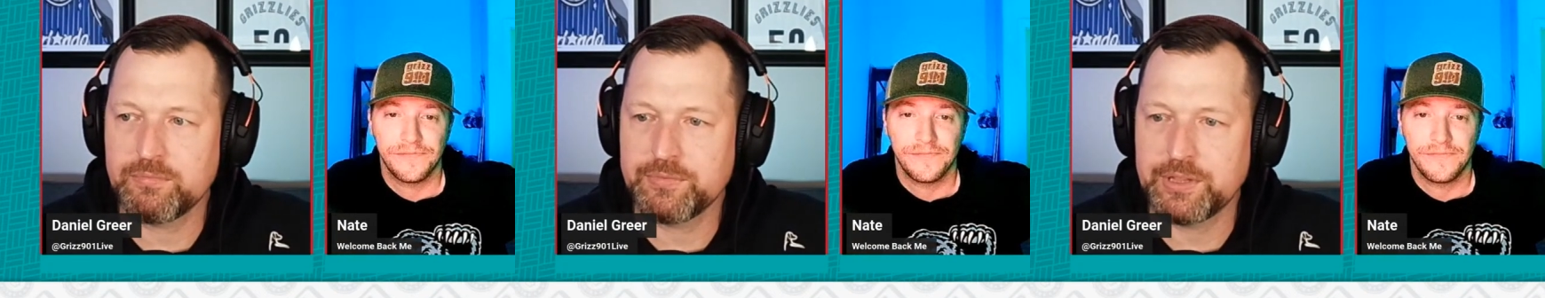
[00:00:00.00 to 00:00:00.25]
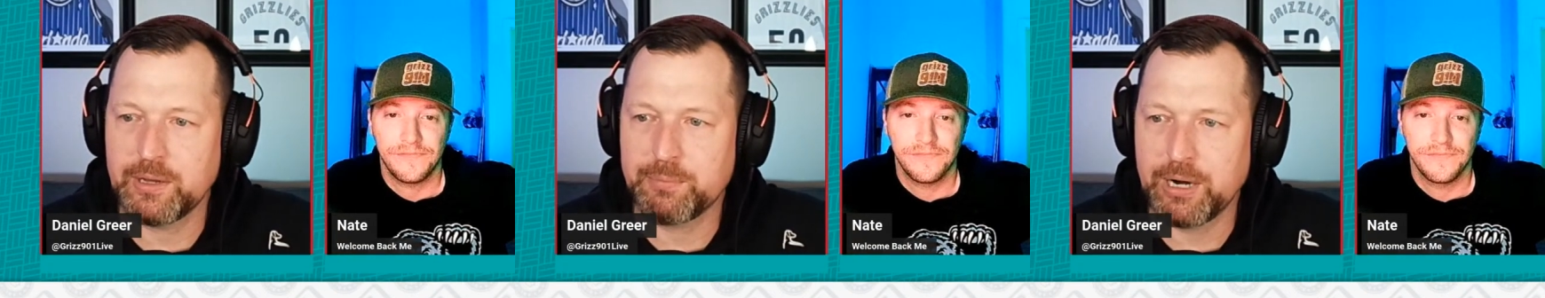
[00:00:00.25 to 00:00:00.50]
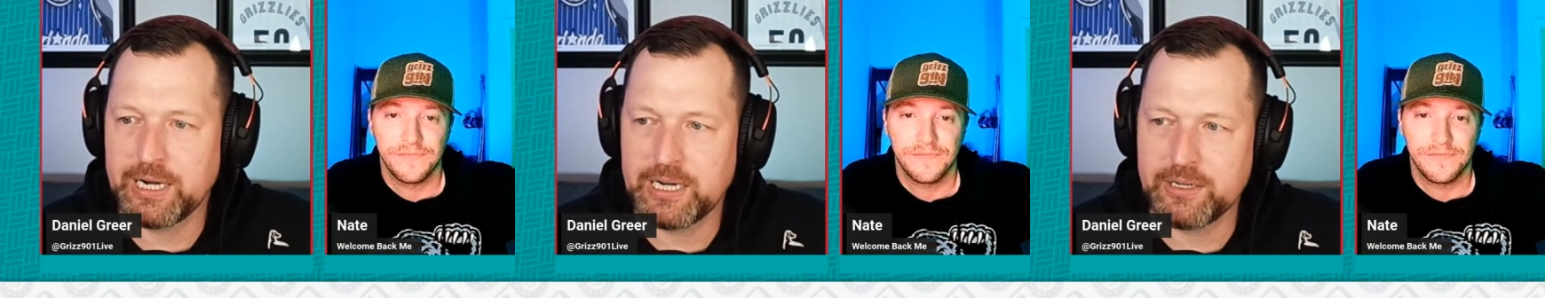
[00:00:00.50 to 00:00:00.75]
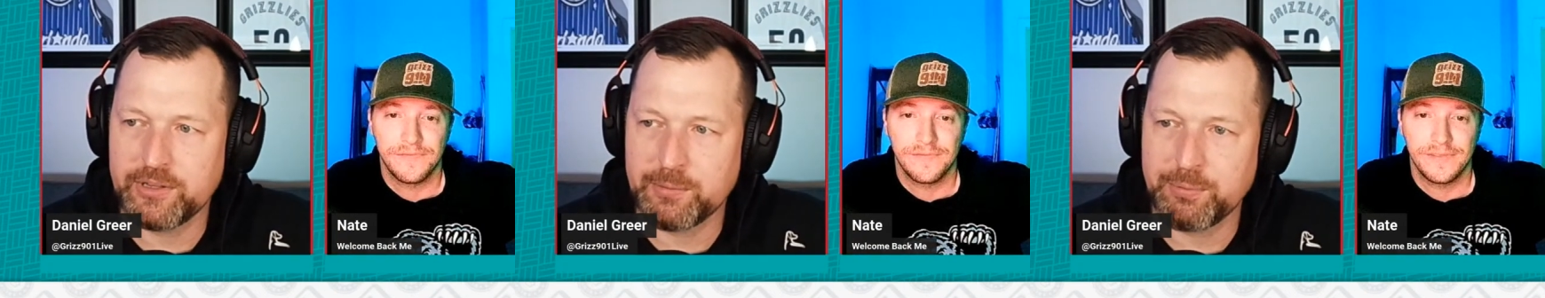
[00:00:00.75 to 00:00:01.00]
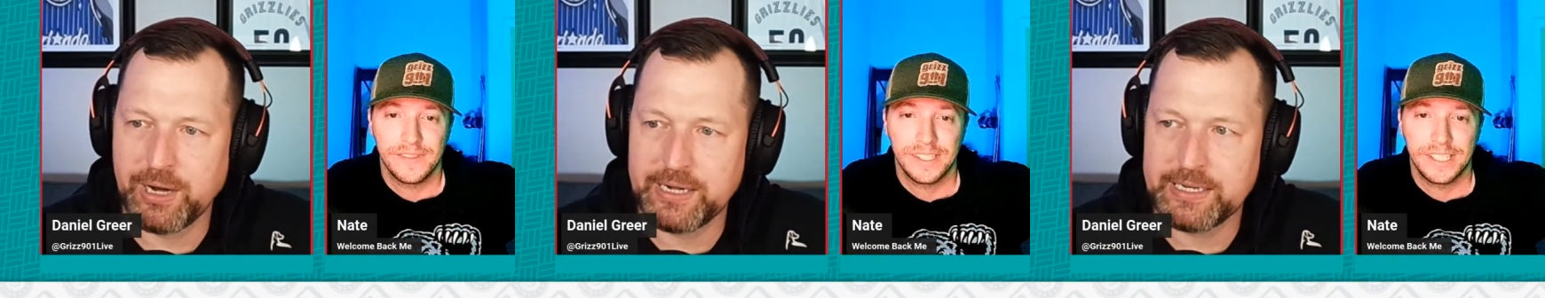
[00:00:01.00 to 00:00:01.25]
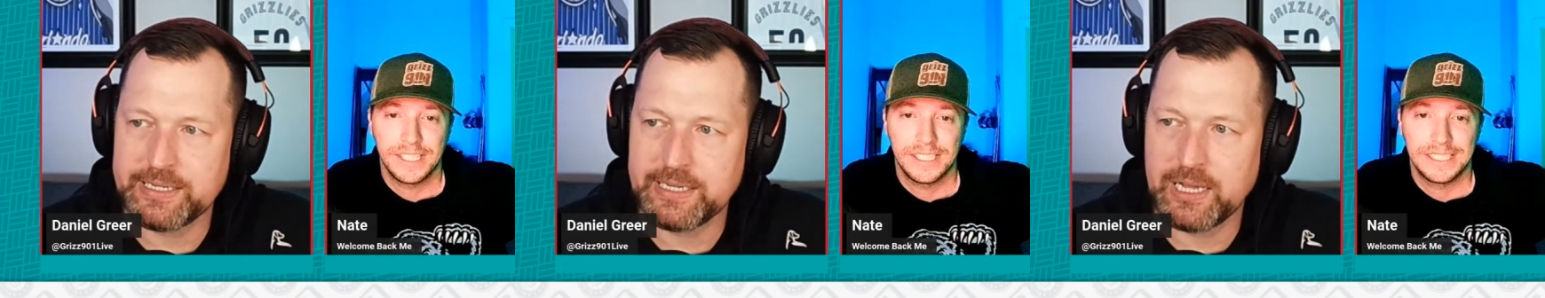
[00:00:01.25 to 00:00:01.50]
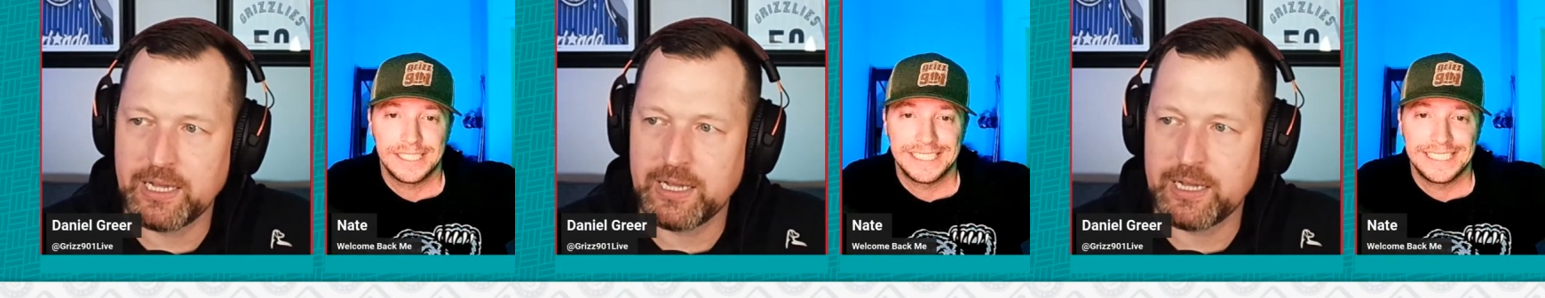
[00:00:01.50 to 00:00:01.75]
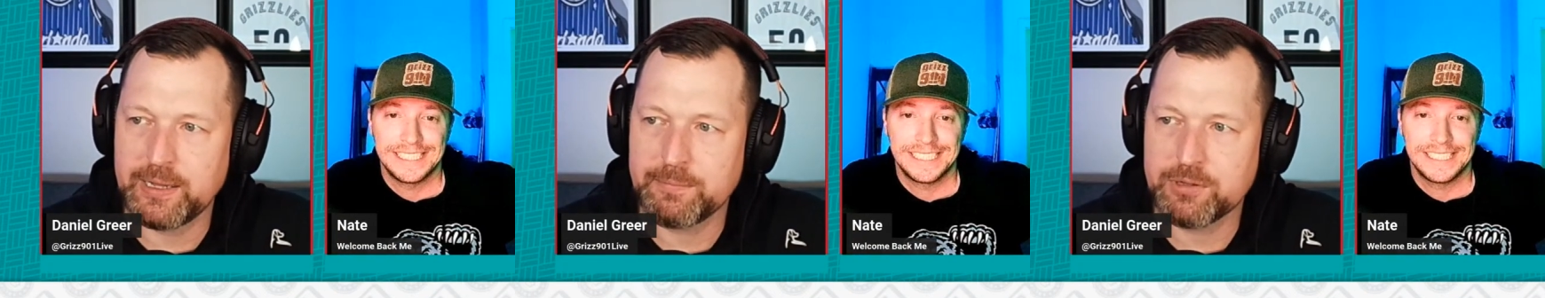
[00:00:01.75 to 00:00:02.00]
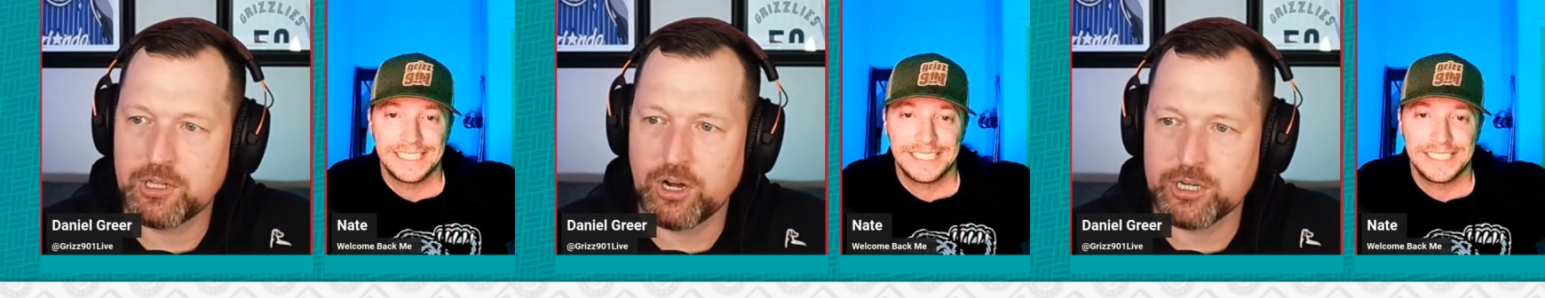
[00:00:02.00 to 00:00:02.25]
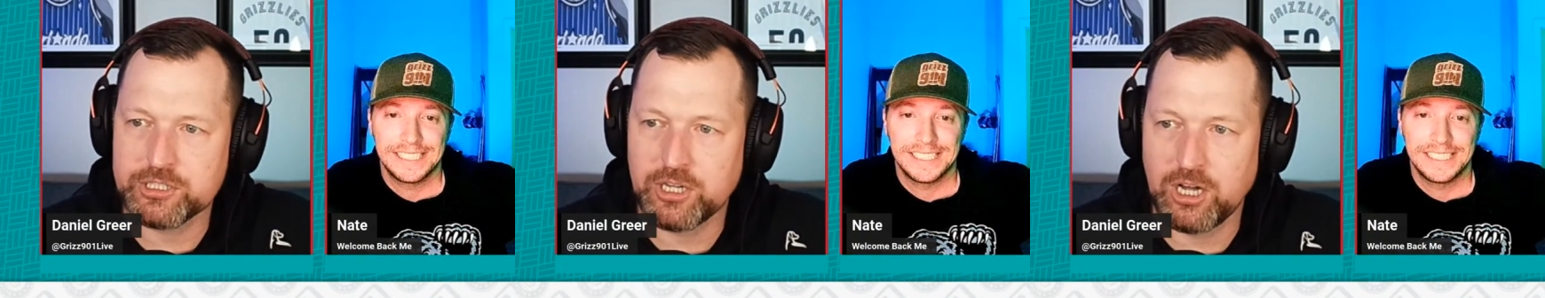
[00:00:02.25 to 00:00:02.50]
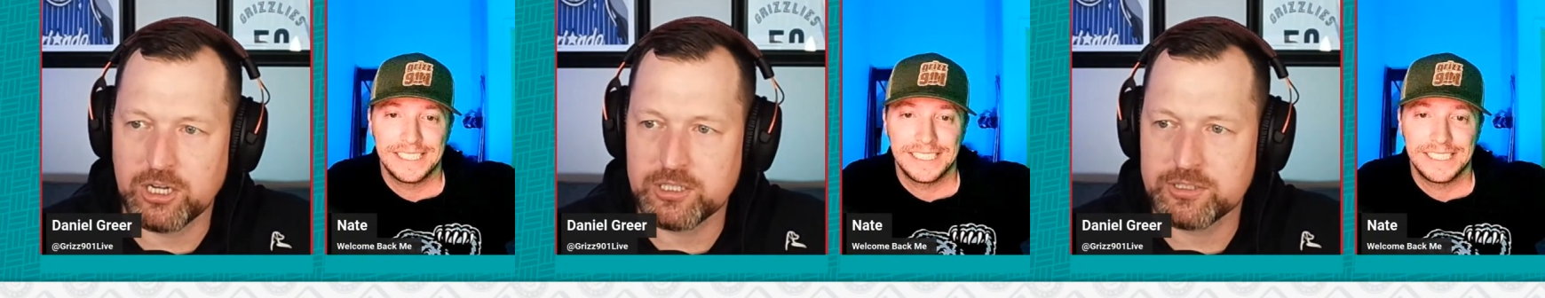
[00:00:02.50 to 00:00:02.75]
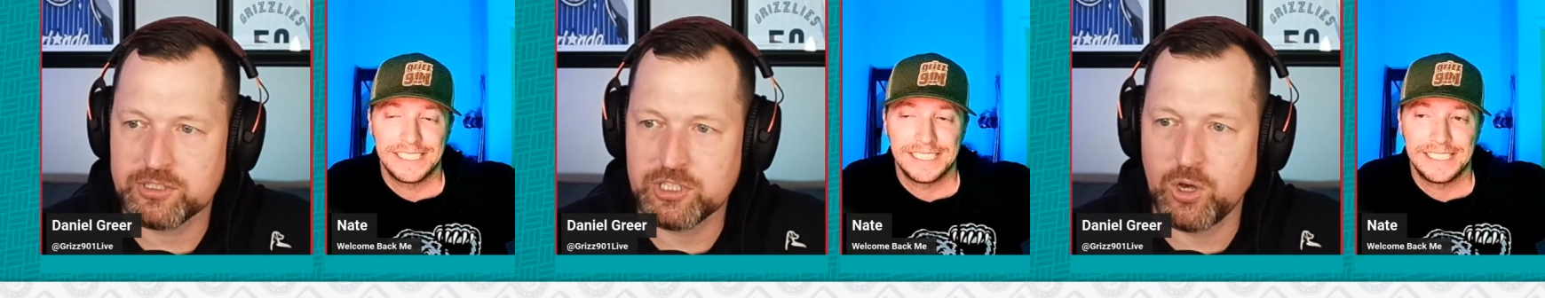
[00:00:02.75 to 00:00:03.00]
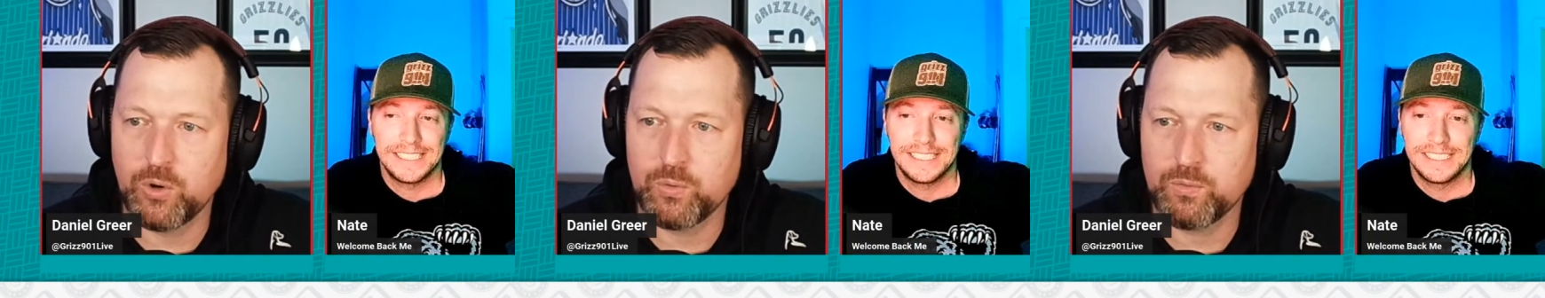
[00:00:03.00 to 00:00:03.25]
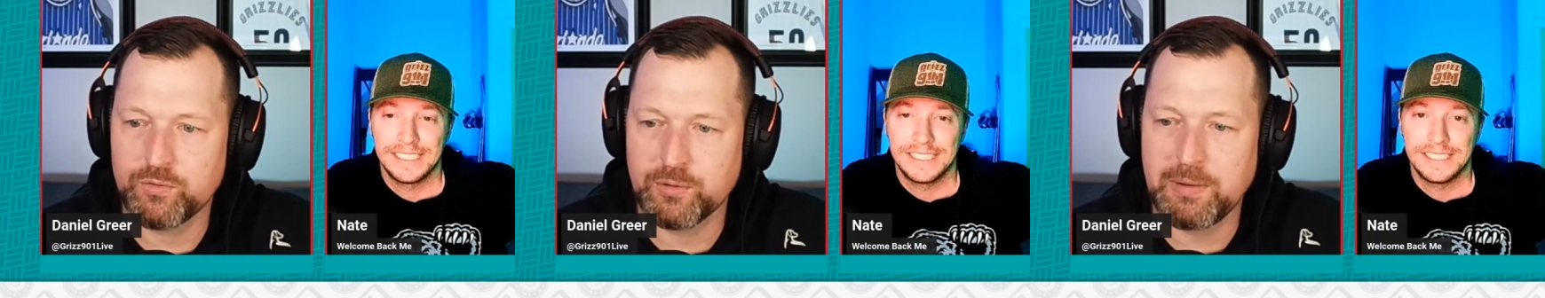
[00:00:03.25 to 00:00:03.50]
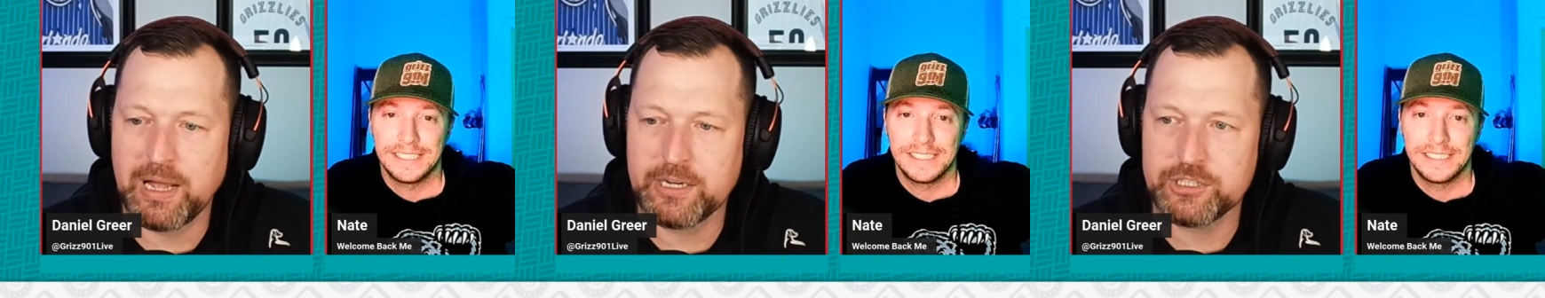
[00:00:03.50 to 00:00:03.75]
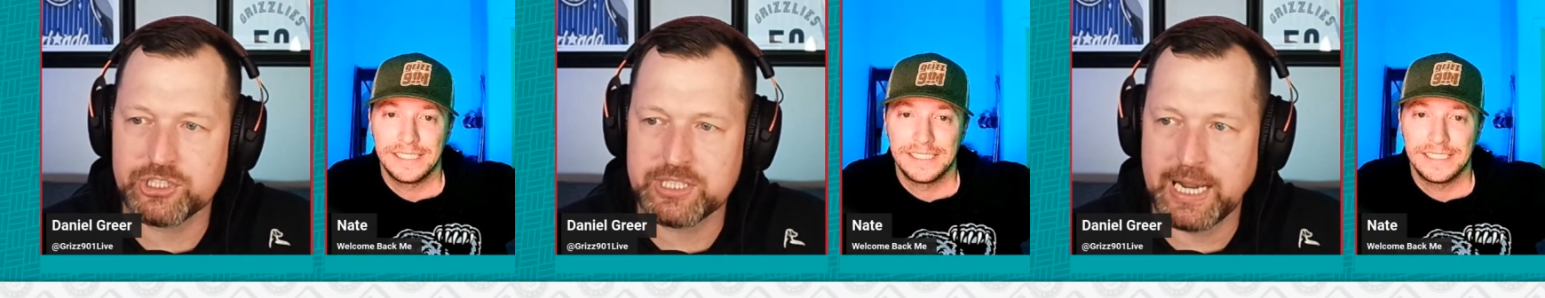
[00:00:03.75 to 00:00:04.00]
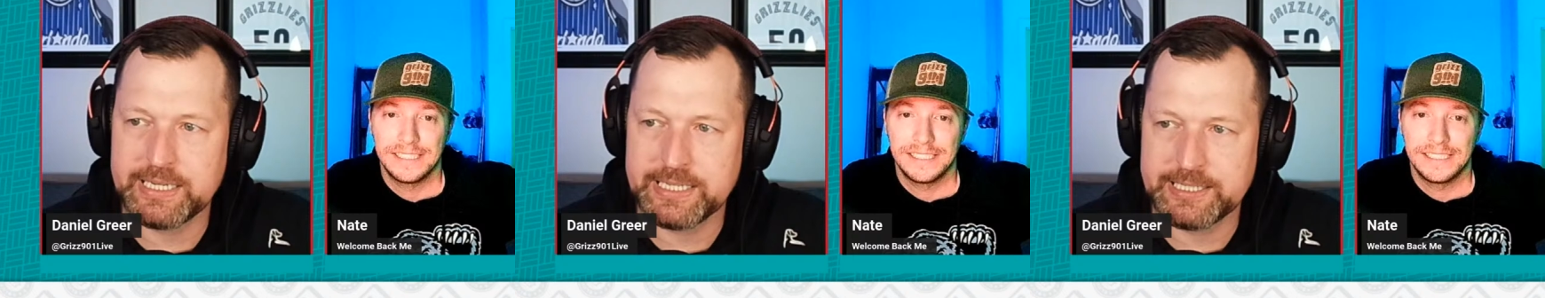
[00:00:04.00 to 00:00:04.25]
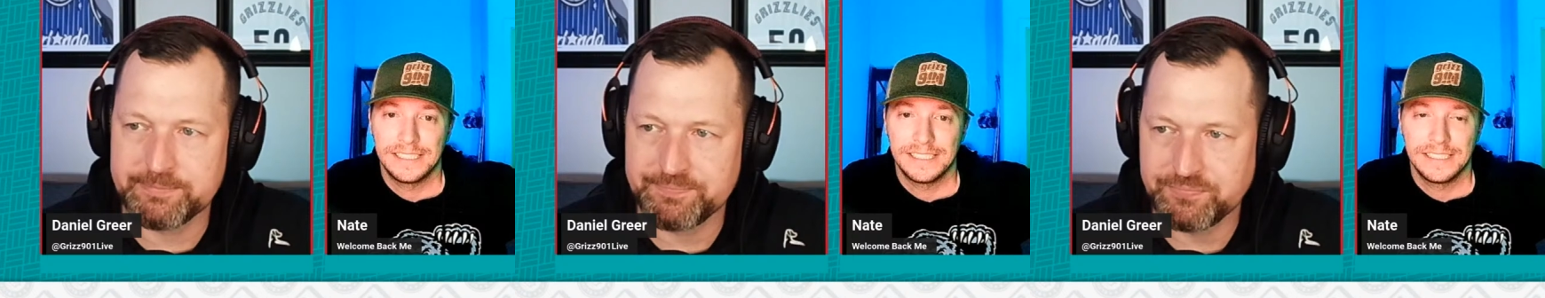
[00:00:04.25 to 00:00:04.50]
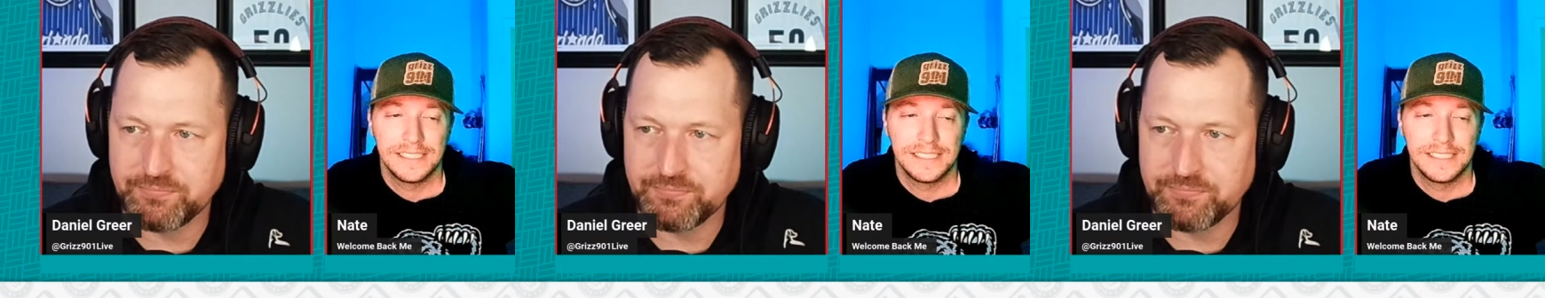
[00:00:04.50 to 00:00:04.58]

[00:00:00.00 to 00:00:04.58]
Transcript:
Speaker 1: the Brandon the Brandon uh, Clarke talk. So, from my understanding,